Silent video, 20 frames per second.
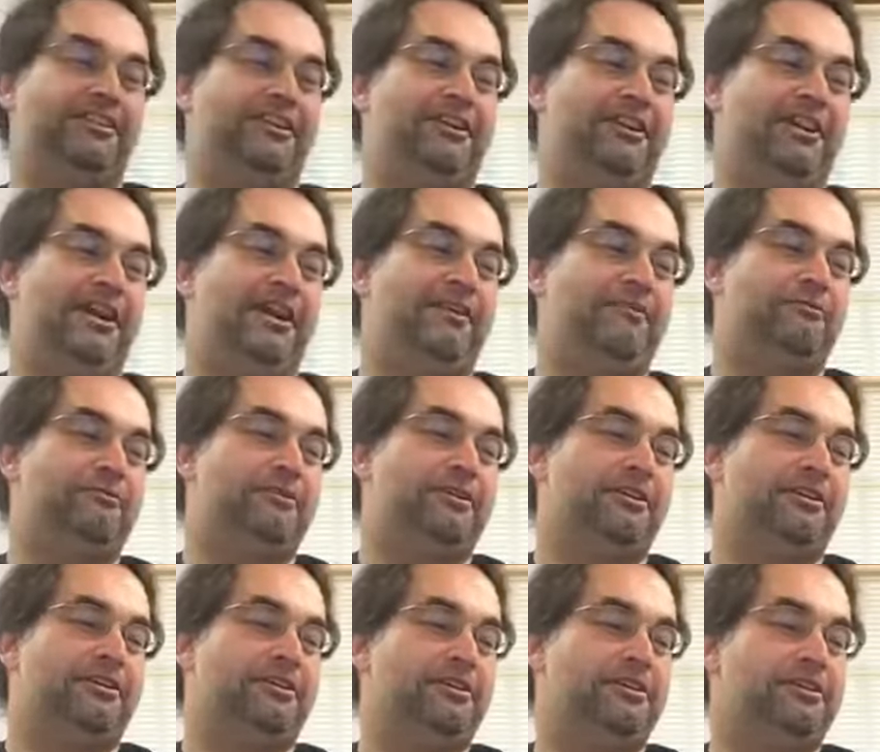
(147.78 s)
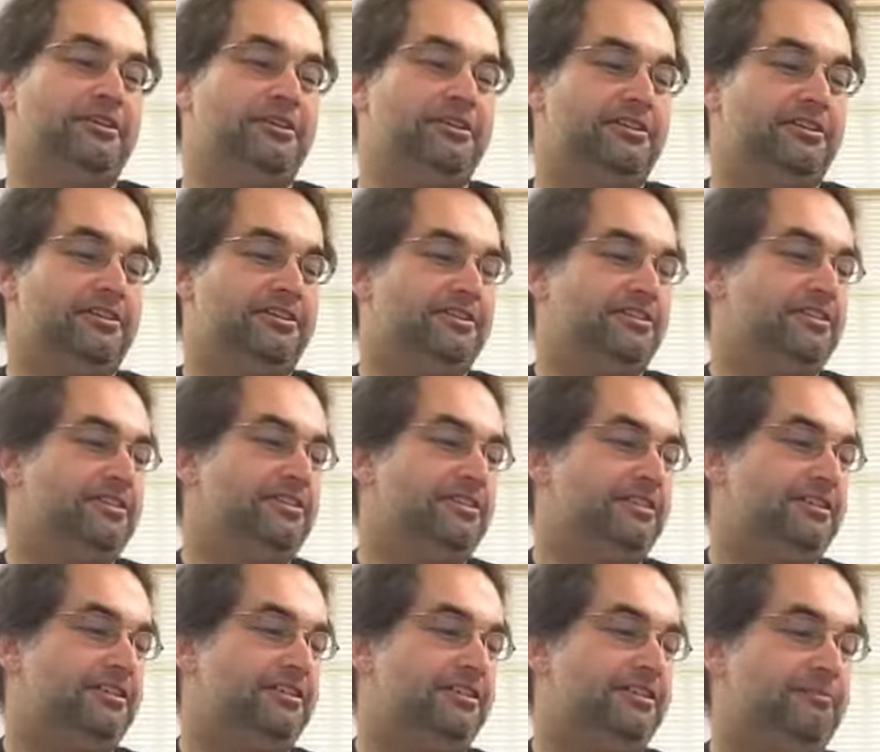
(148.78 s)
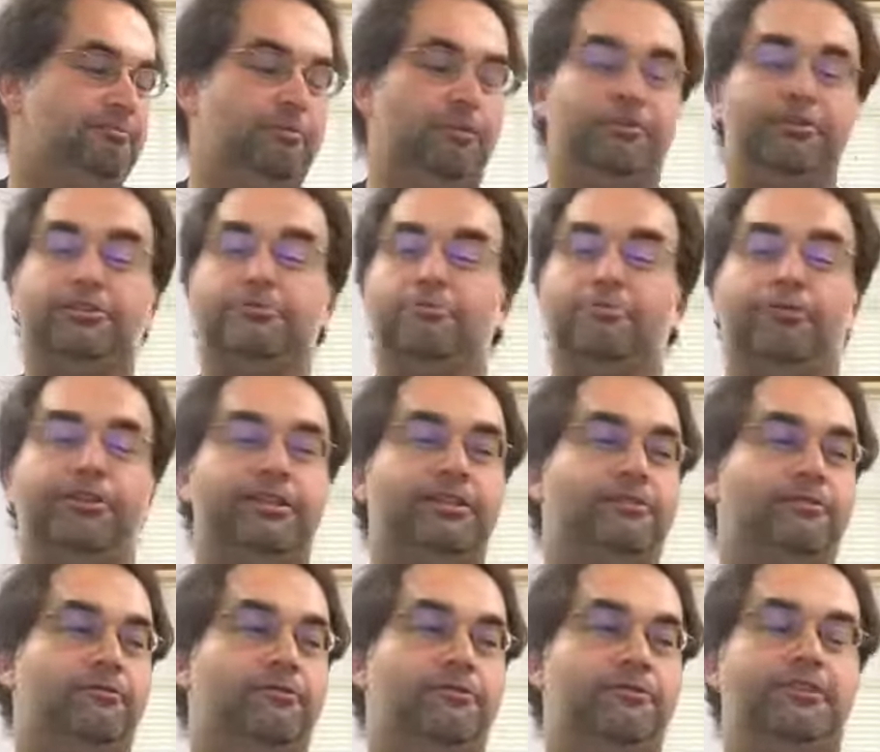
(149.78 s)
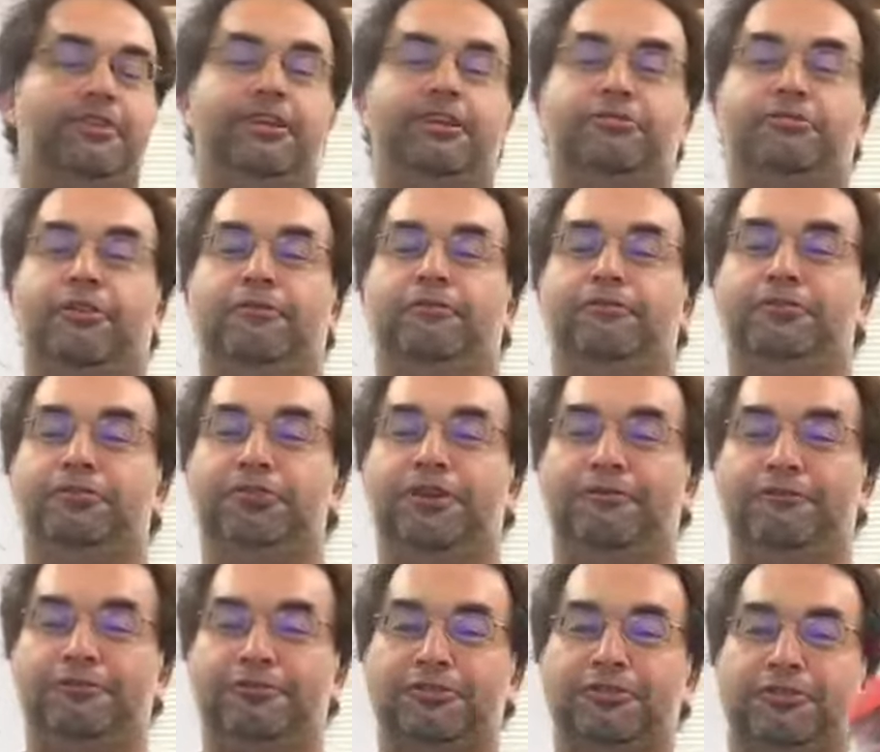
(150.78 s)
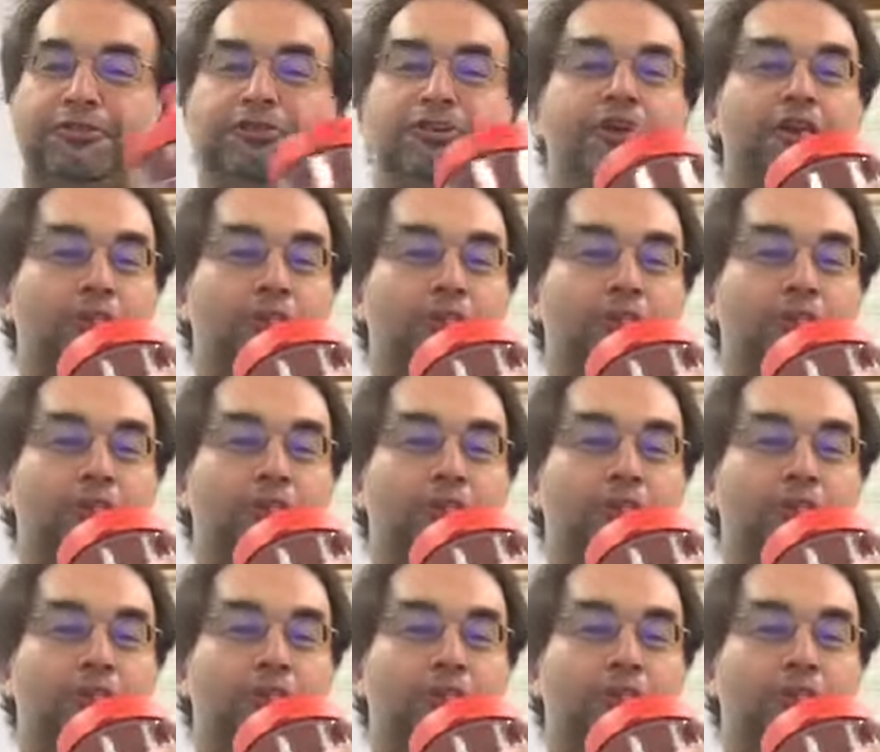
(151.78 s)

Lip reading: I have bonus points for the Truffle Shuffle shirt.